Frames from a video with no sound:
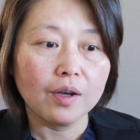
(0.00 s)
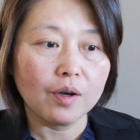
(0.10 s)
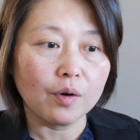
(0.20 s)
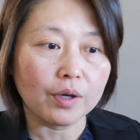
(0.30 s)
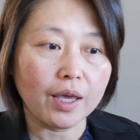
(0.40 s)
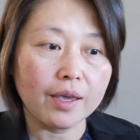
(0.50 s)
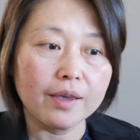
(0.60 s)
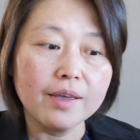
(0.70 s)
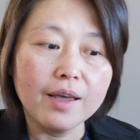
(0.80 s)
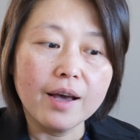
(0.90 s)
Okay,
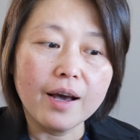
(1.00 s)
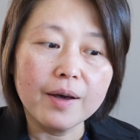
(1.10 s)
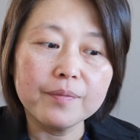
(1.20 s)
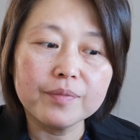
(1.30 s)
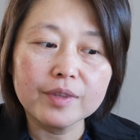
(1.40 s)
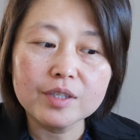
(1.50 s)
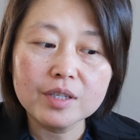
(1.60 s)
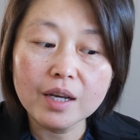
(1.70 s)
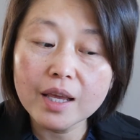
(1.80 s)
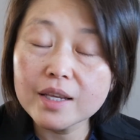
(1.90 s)

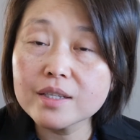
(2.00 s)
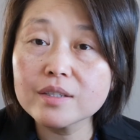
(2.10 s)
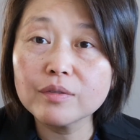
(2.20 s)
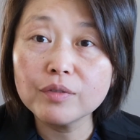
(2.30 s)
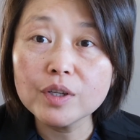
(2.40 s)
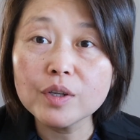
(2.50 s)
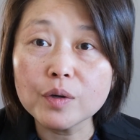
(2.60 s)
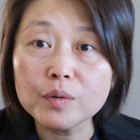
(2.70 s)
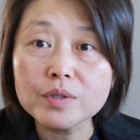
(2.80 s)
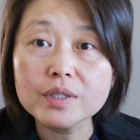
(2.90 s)
today's
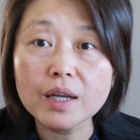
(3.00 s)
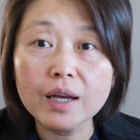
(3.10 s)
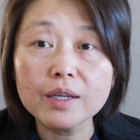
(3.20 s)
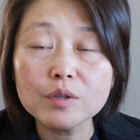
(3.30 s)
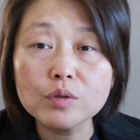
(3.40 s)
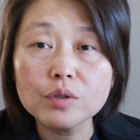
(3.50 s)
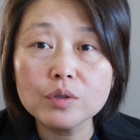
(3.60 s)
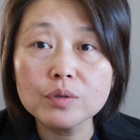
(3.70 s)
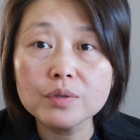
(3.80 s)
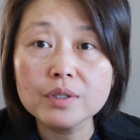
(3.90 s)
videos
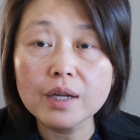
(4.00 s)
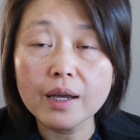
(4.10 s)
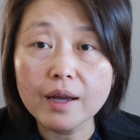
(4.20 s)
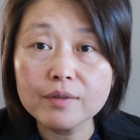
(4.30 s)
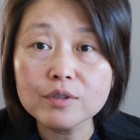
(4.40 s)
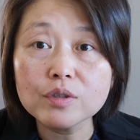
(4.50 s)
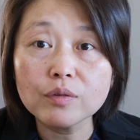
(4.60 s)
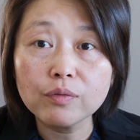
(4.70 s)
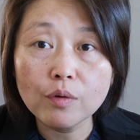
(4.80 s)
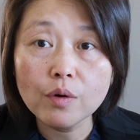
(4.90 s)
I answer
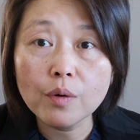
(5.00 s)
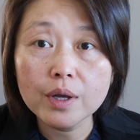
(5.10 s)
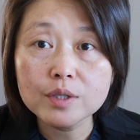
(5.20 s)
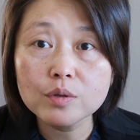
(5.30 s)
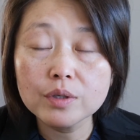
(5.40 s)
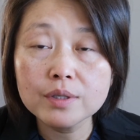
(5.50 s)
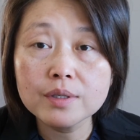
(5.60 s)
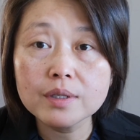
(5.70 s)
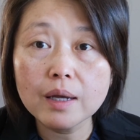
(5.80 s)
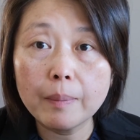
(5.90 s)
4
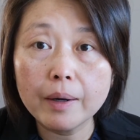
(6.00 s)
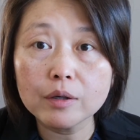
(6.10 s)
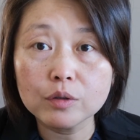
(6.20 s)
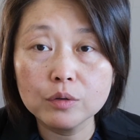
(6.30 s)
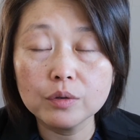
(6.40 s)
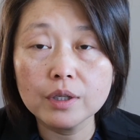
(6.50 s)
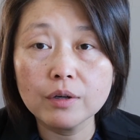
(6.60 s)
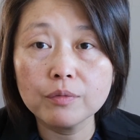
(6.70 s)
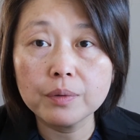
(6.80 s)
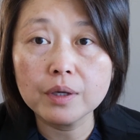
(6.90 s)
questions about a cooling
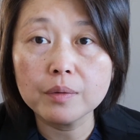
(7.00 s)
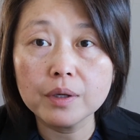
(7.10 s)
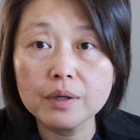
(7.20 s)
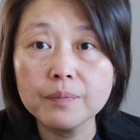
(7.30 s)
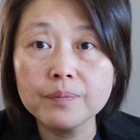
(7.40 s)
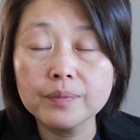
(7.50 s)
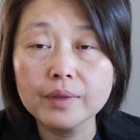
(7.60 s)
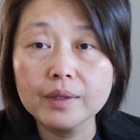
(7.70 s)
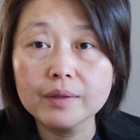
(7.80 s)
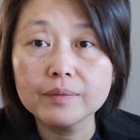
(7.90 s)
off period.
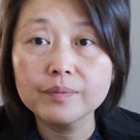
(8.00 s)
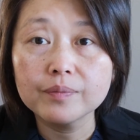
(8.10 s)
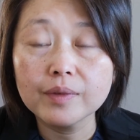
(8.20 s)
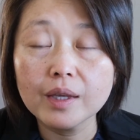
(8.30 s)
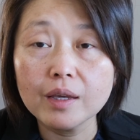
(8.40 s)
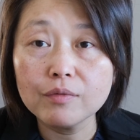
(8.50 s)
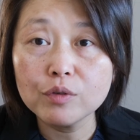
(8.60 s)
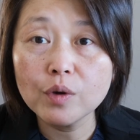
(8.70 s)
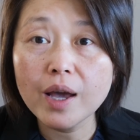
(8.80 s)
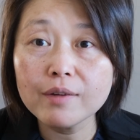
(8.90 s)
If
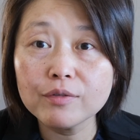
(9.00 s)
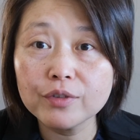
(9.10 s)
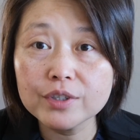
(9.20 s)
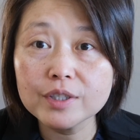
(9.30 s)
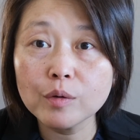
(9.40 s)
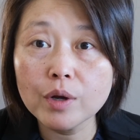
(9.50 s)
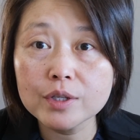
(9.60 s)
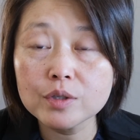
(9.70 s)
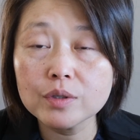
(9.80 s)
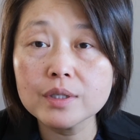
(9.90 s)
you have further
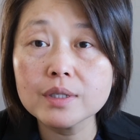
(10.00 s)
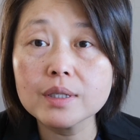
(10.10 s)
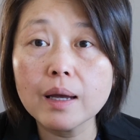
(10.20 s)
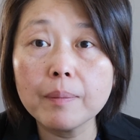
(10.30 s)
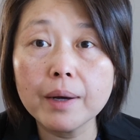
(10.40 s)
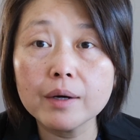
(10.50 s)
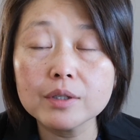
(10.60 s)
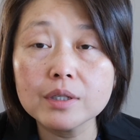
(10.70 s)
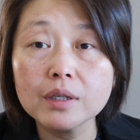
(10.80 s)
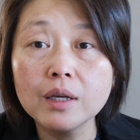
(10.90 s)
questions
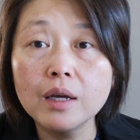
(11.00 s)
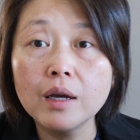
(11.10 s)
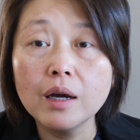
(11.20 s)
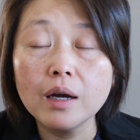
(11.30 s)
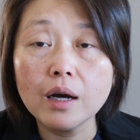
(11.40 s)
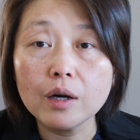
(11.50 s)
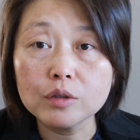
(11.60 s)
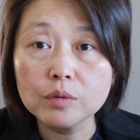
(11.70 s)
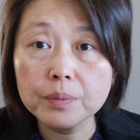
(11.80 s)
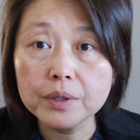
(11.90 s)
about how
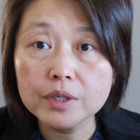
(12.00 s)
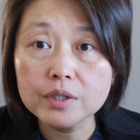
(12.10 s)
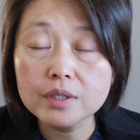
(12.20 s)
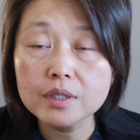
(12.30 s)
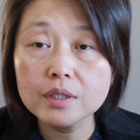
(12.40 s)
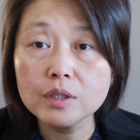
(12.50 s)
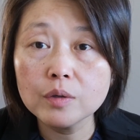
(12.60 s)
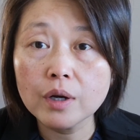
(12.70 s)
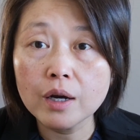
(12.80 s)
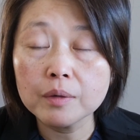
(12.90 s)
to purchase a new
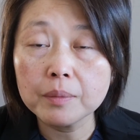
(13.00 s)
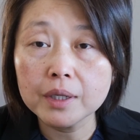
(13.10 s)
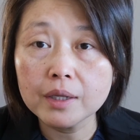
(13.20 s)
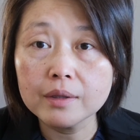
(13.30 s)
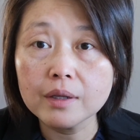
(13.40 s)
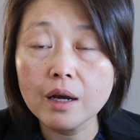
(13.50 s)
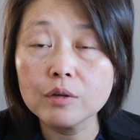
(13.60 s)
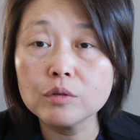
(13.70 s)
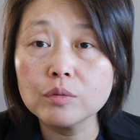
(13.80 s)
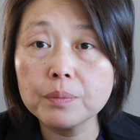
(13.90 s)
condominium, how
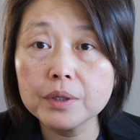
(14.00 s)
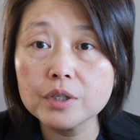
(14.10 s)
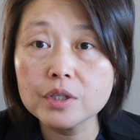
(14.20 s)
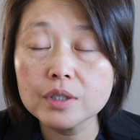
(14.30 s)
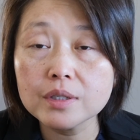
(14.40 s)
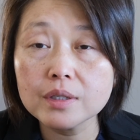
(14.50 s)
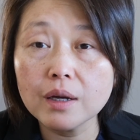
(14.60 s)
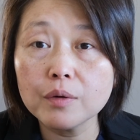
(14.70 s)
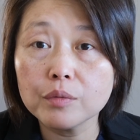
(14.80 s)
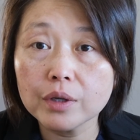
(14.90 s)
to purchase
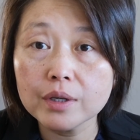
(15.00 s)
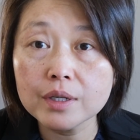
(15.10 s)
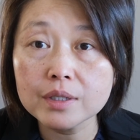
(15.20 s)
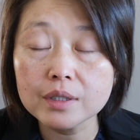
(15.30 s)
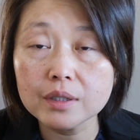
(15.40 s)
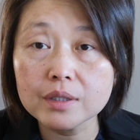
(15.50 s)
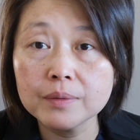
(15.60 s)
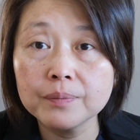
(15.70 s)
a real estate